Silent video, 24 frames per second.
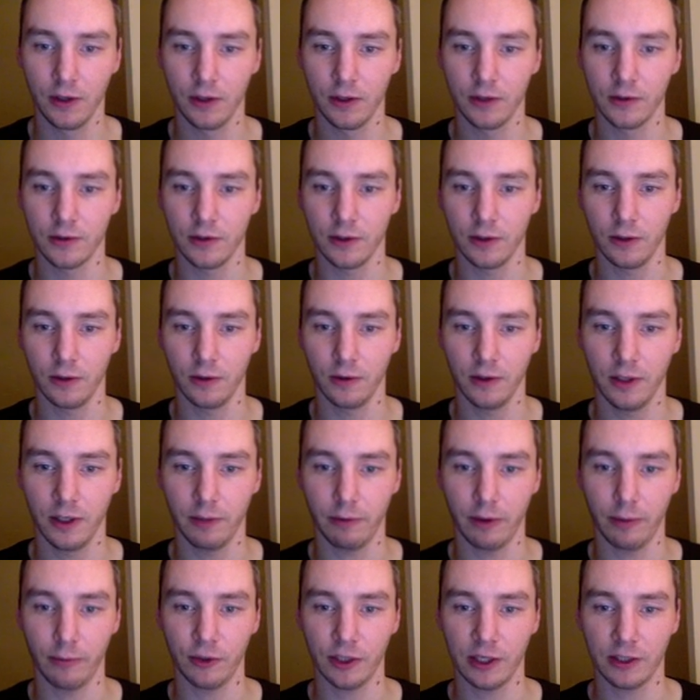So hit by
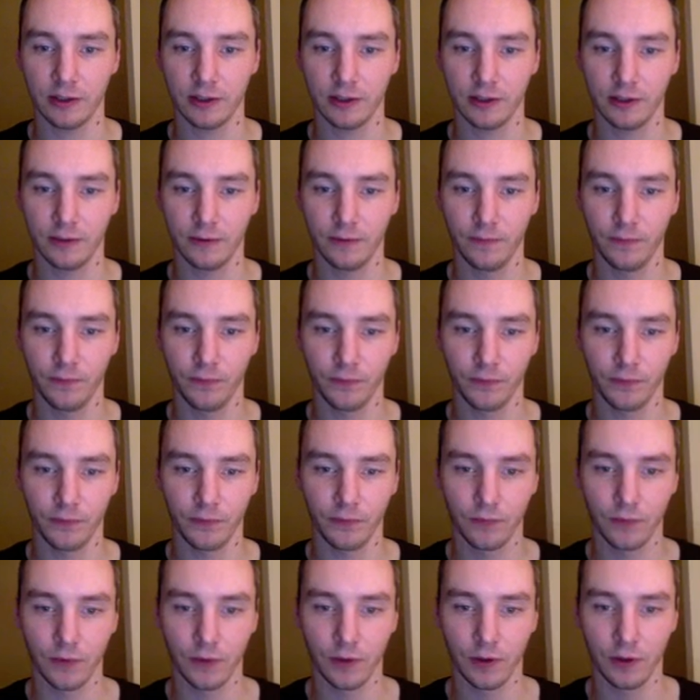projectile,
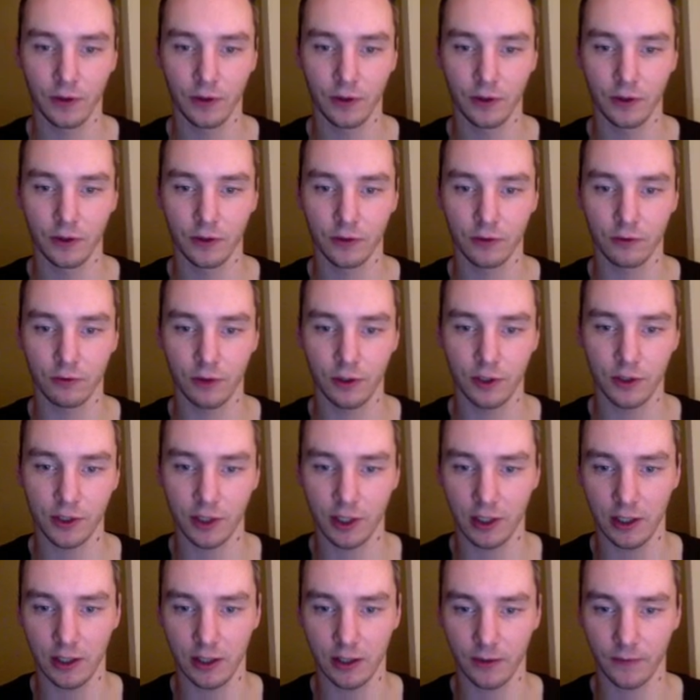screen
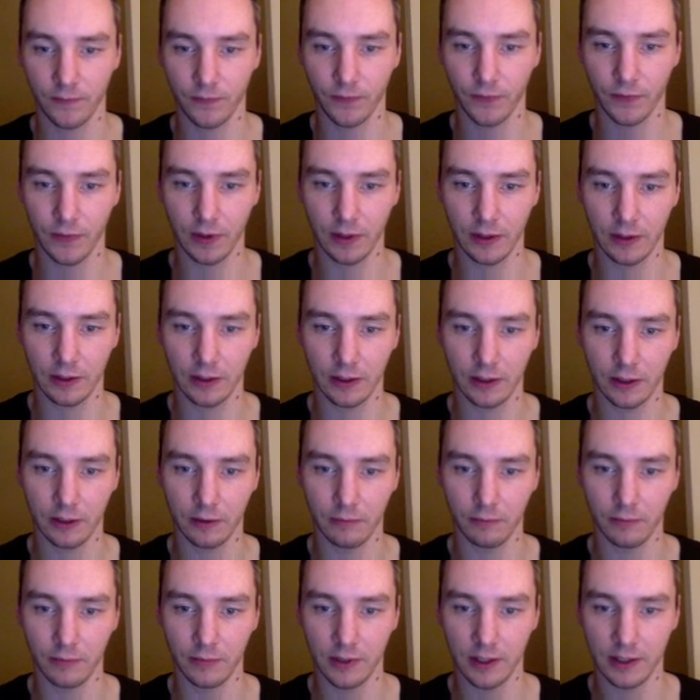shake,
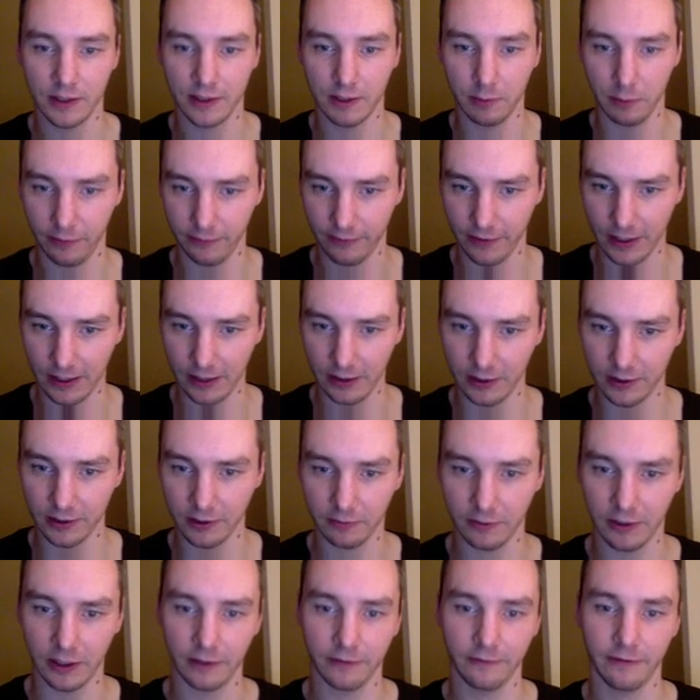let's give it failure
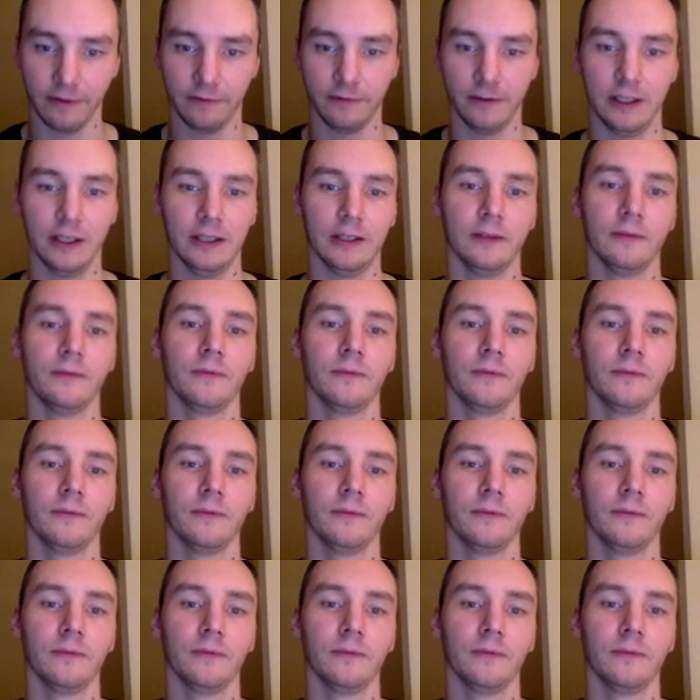like 15,